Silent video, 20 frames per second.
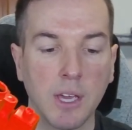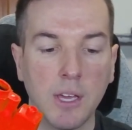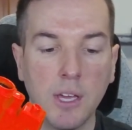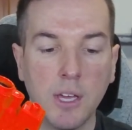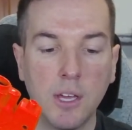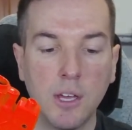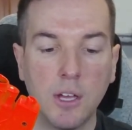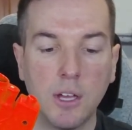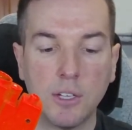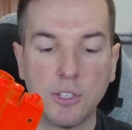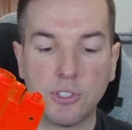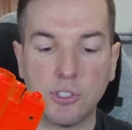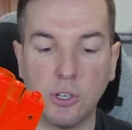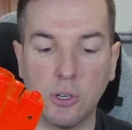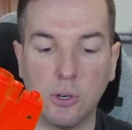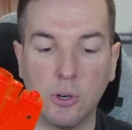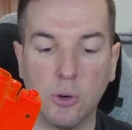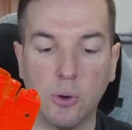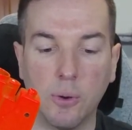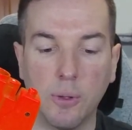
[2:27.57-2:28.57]

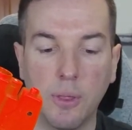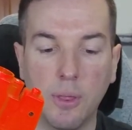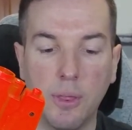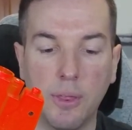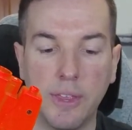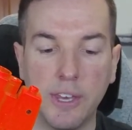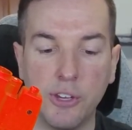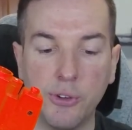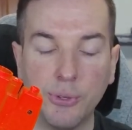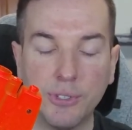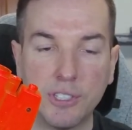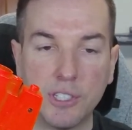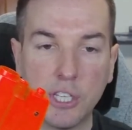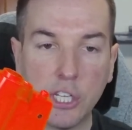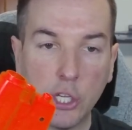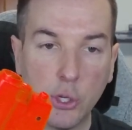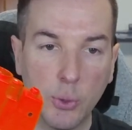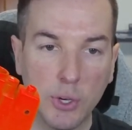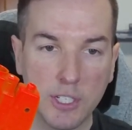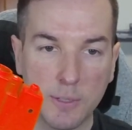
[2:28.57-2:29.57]
So it uses the
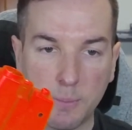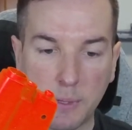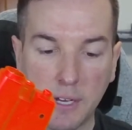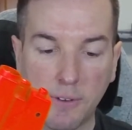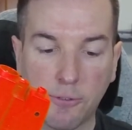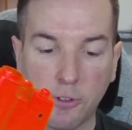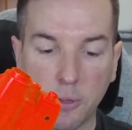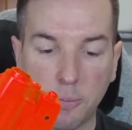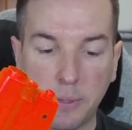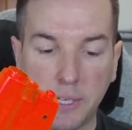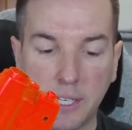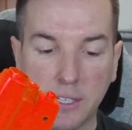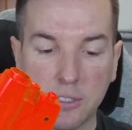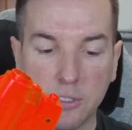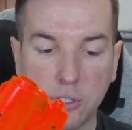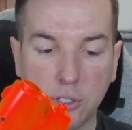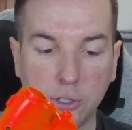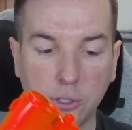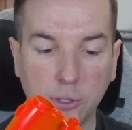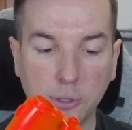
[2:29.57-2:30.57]
USB for the
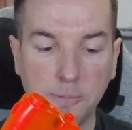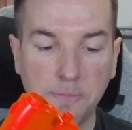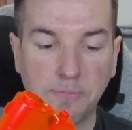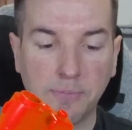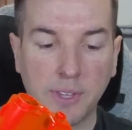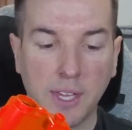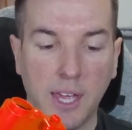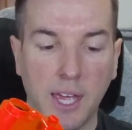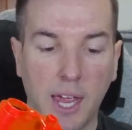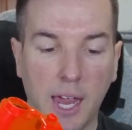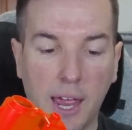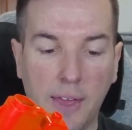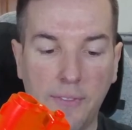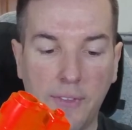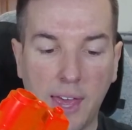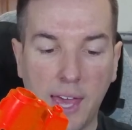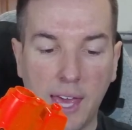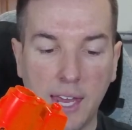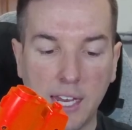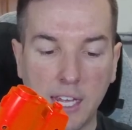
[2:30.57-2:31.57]
PS2, and
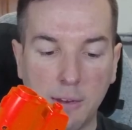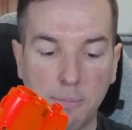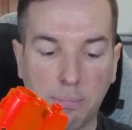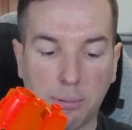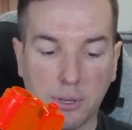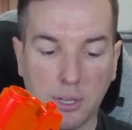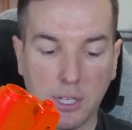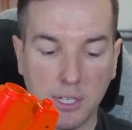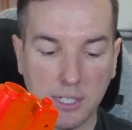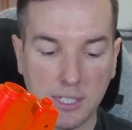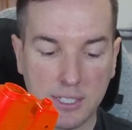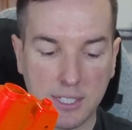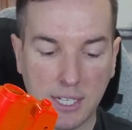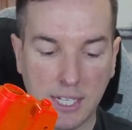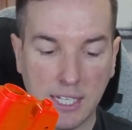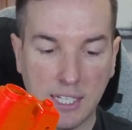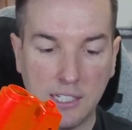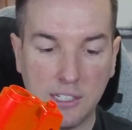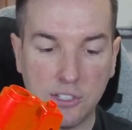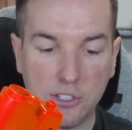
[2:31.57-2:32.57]
then it plugs
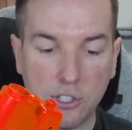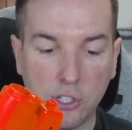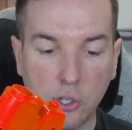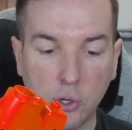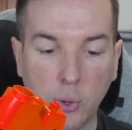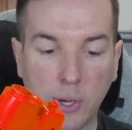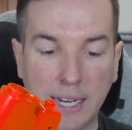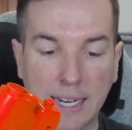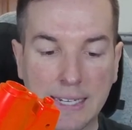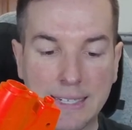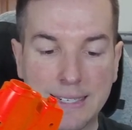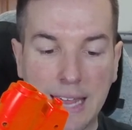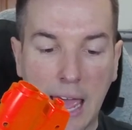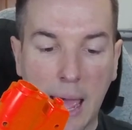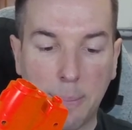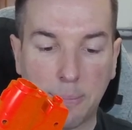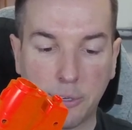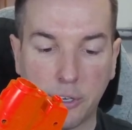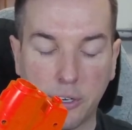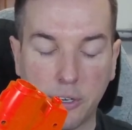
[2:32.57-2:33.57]
into an
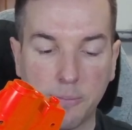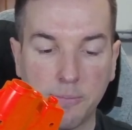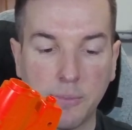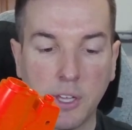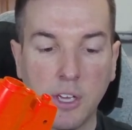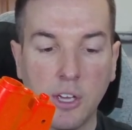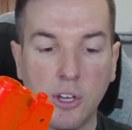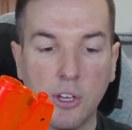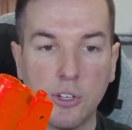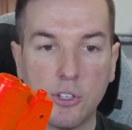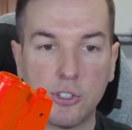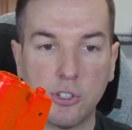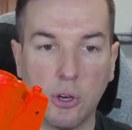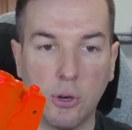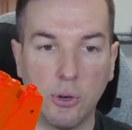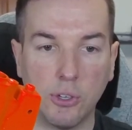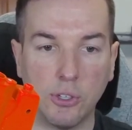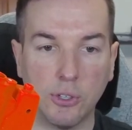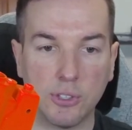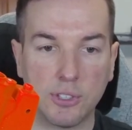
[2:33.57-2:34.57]
adapter. So
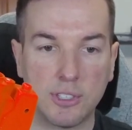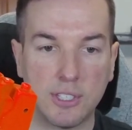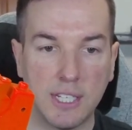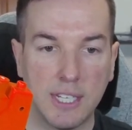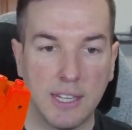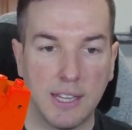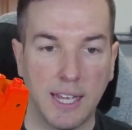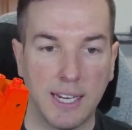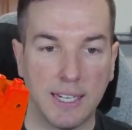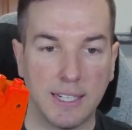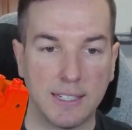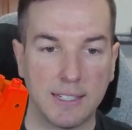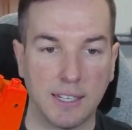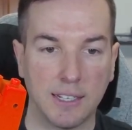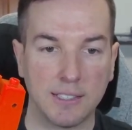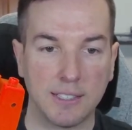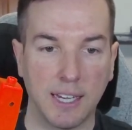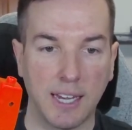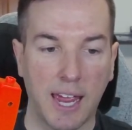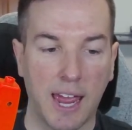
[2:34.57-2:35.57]
you'll see that it
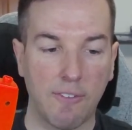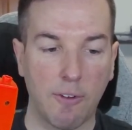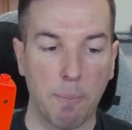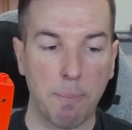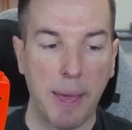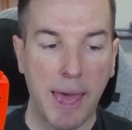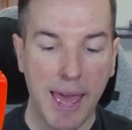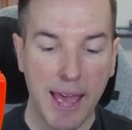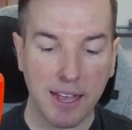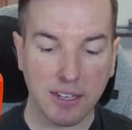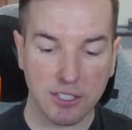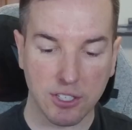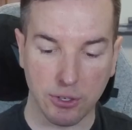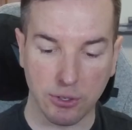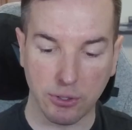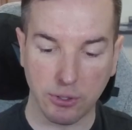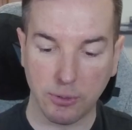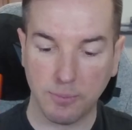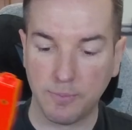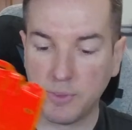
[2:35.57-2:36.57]
doesn't have a pass-through.
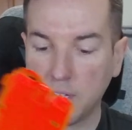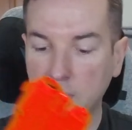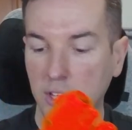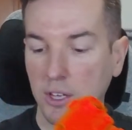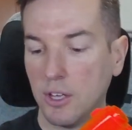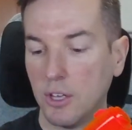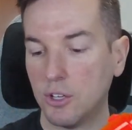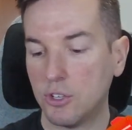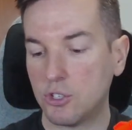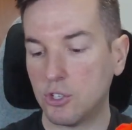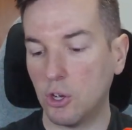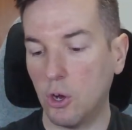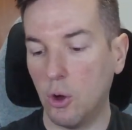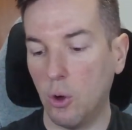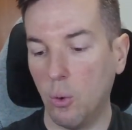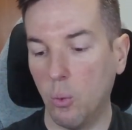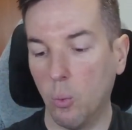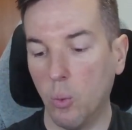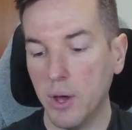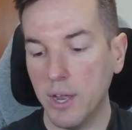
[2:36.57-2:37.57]
So
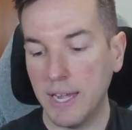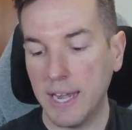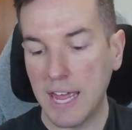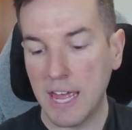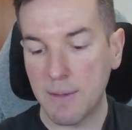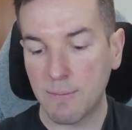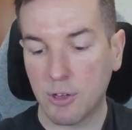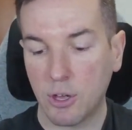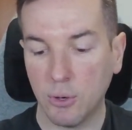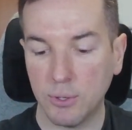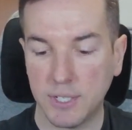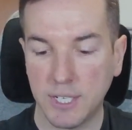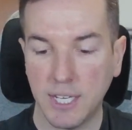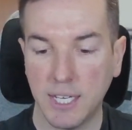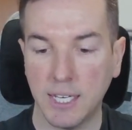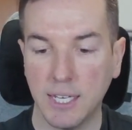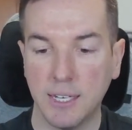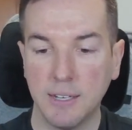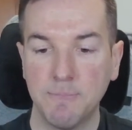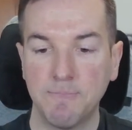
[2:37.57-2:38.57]
what Namco
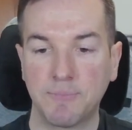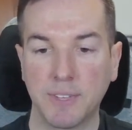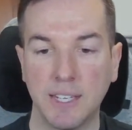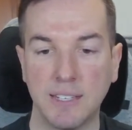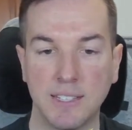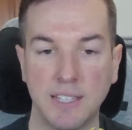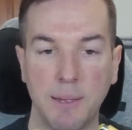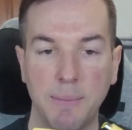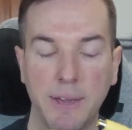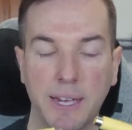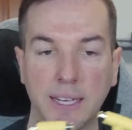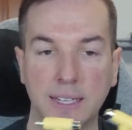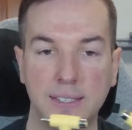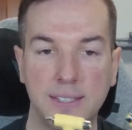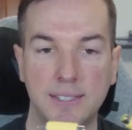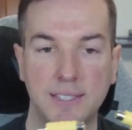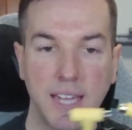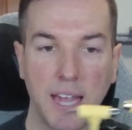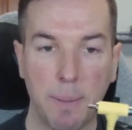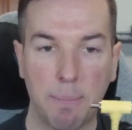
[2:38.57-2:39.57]
did is they made a
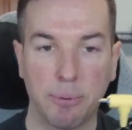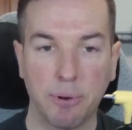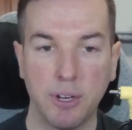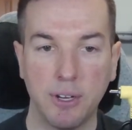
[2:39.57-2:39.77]
separate